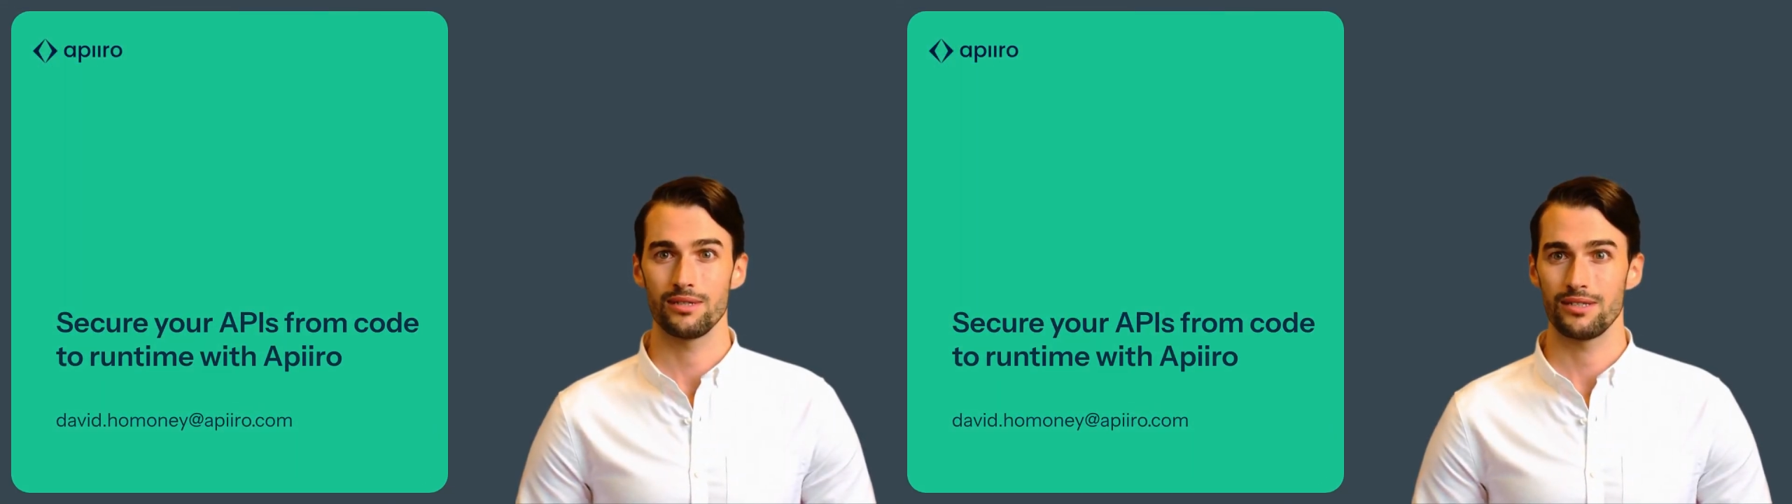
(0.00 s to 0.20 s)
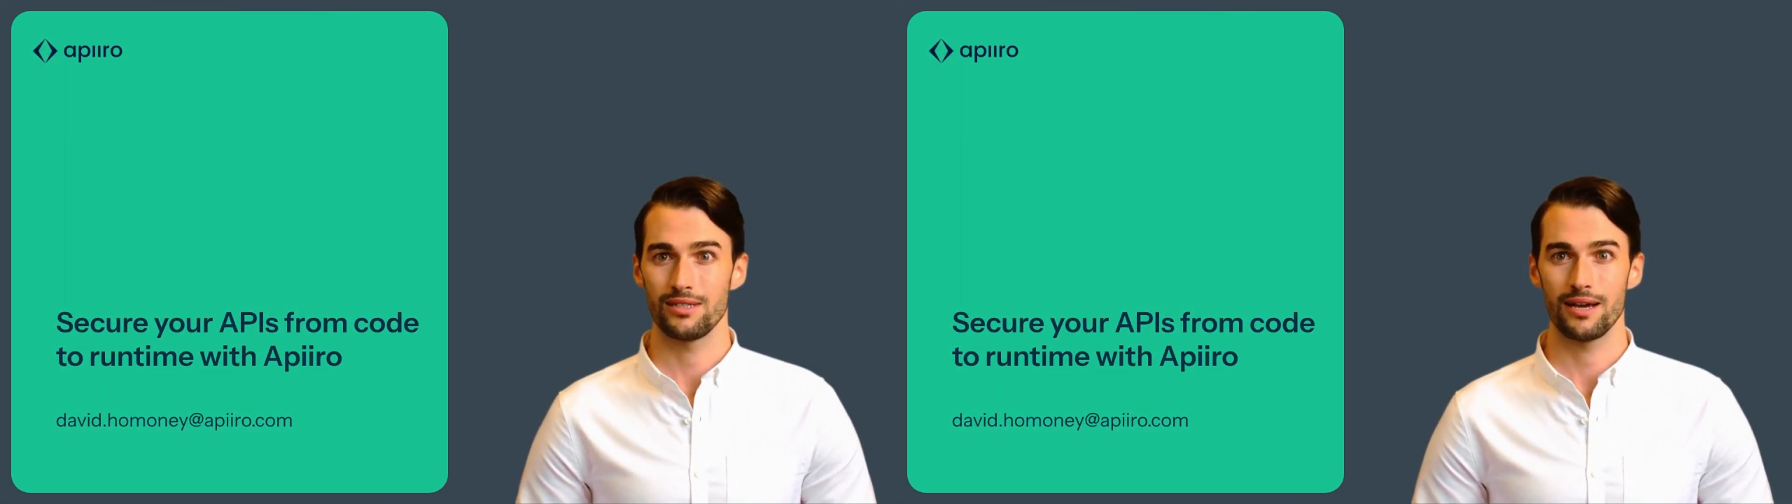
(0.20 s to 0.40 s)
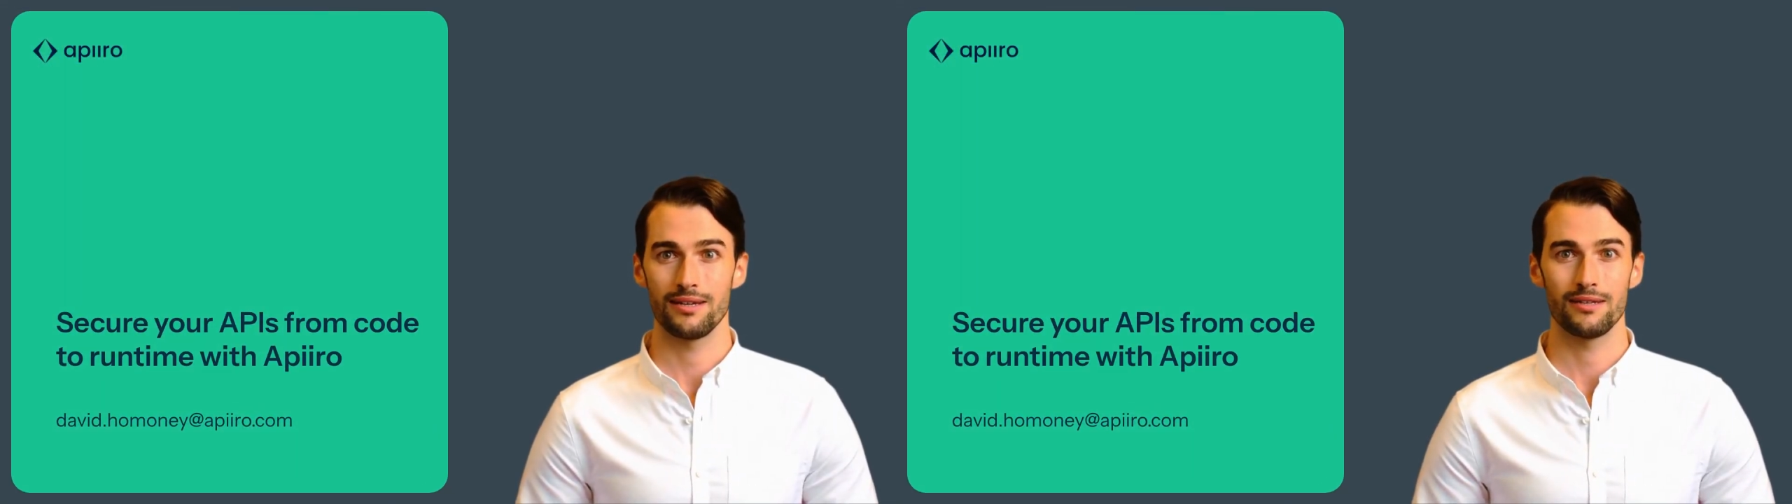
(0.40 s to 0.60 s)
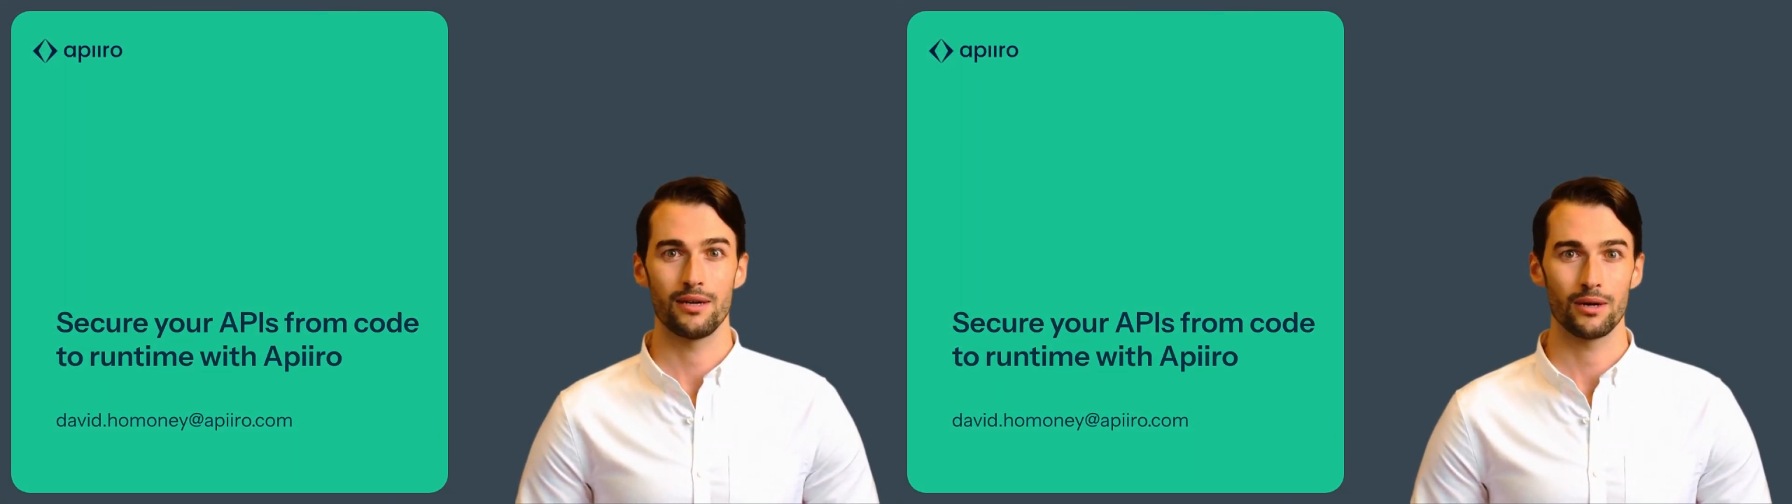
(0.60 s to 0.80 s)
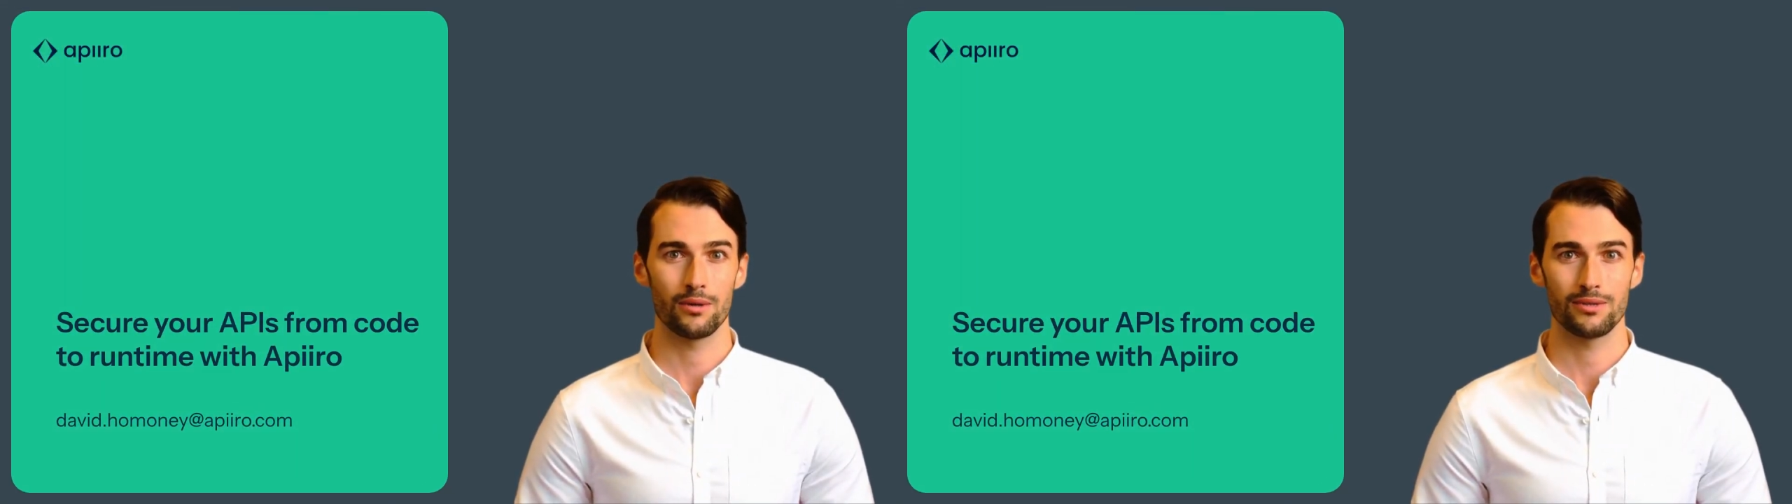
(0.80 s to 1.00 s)
exciting
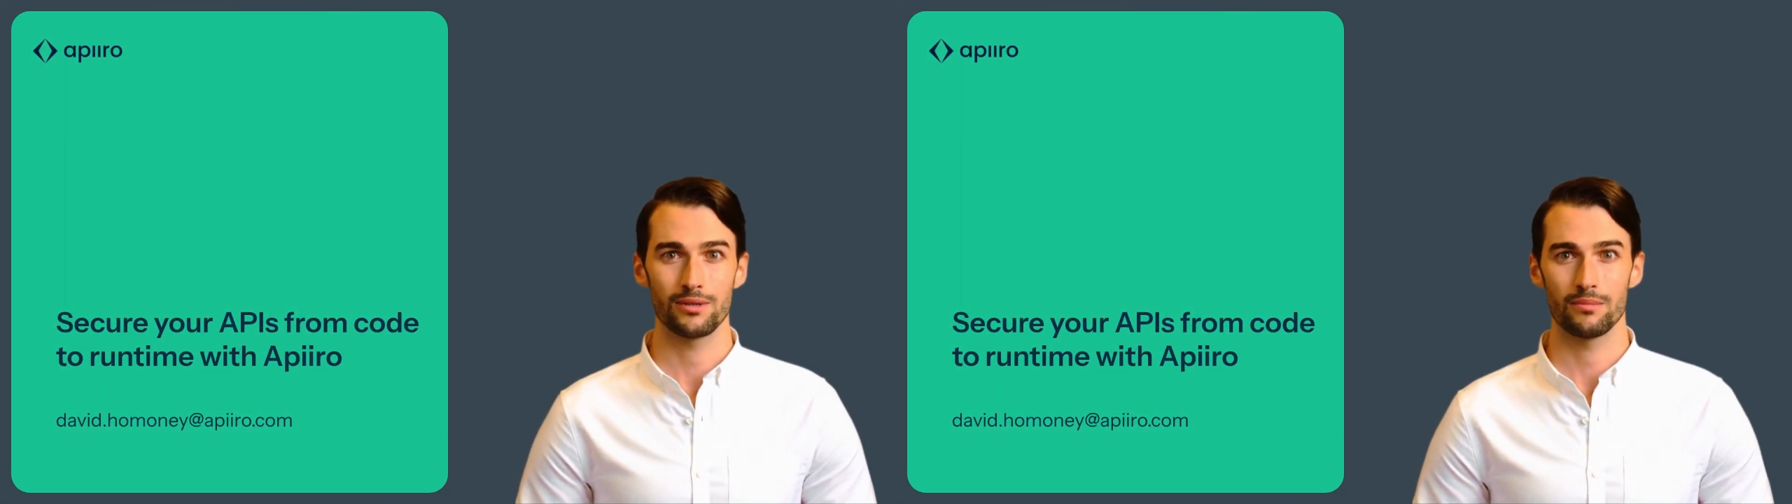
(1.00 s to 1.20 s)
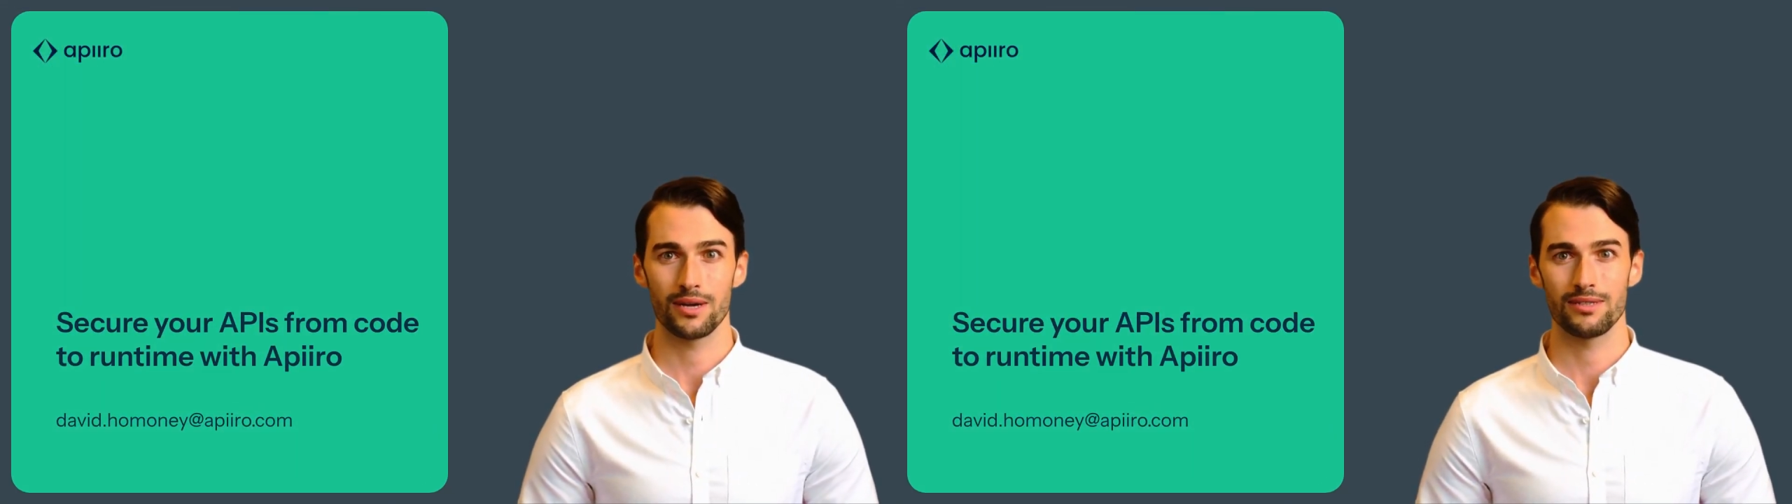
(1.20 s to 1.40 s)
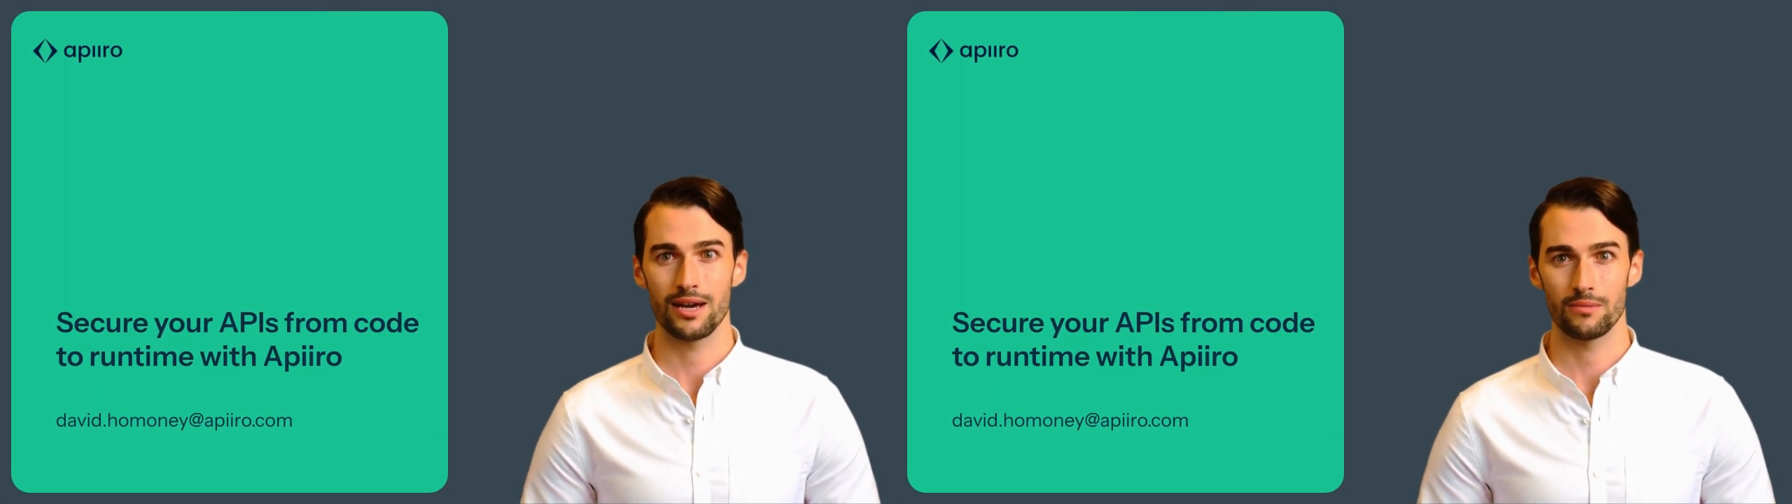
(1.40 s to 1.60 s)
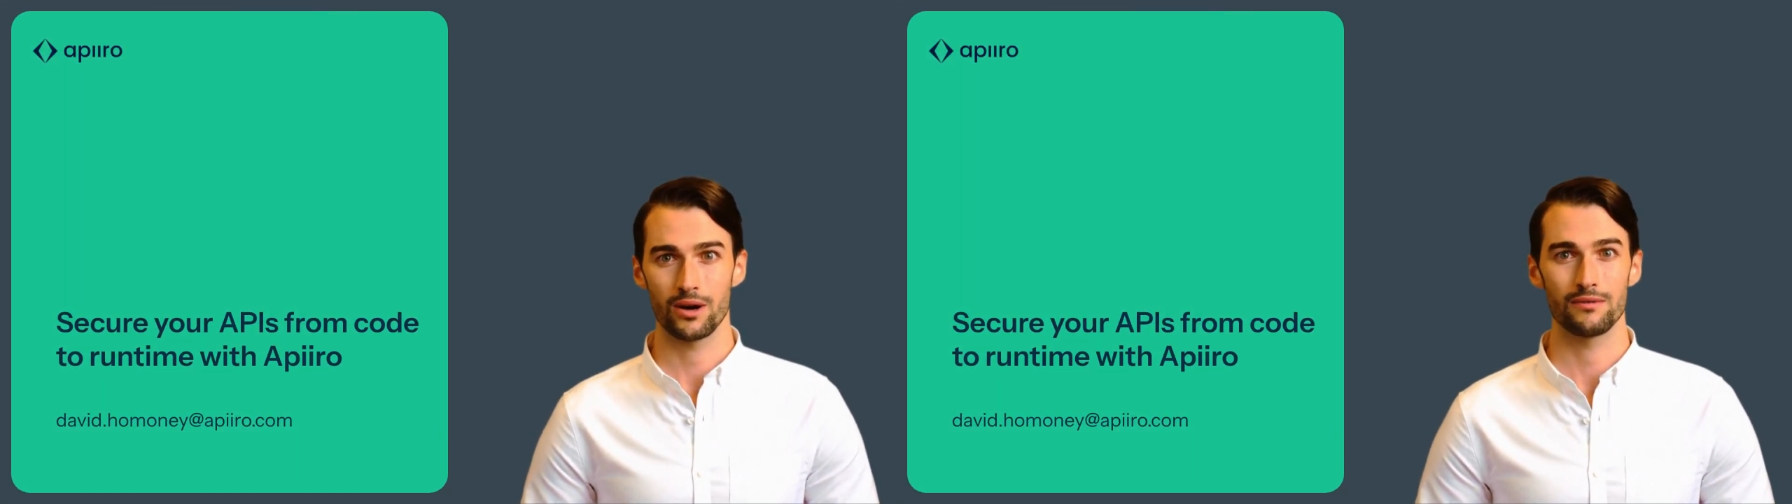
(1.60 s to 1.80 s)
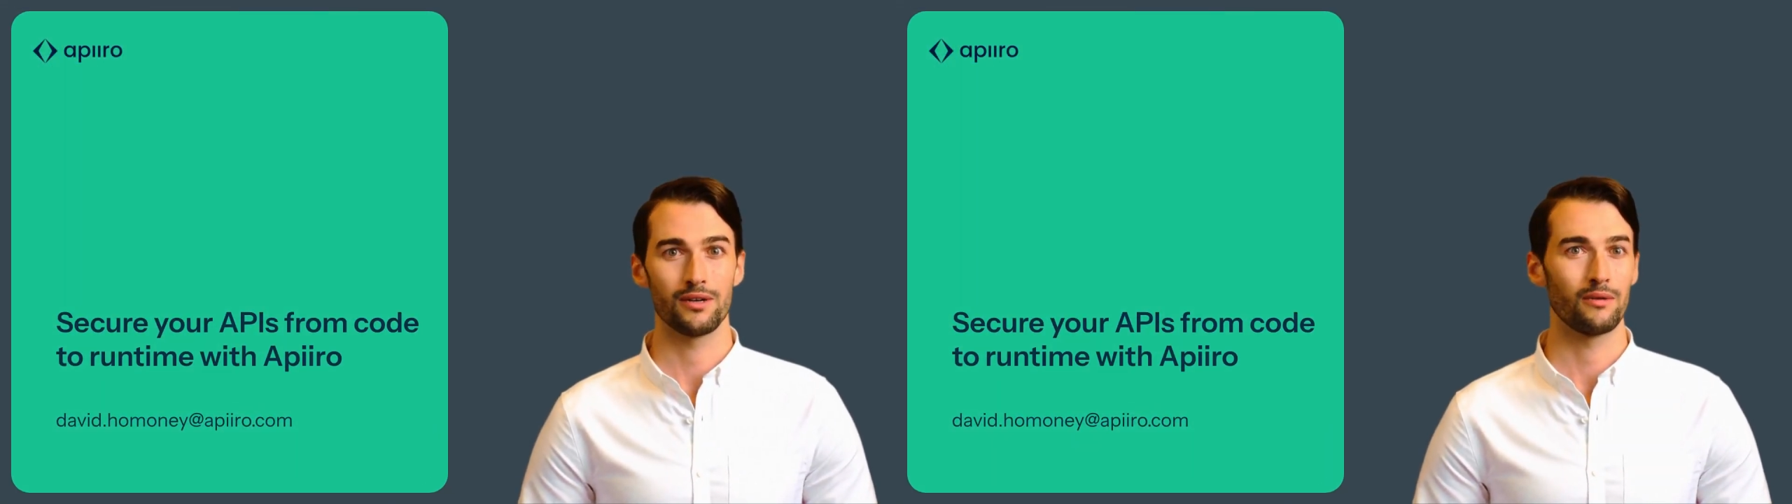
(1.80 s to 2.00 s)
code-to-runtime offering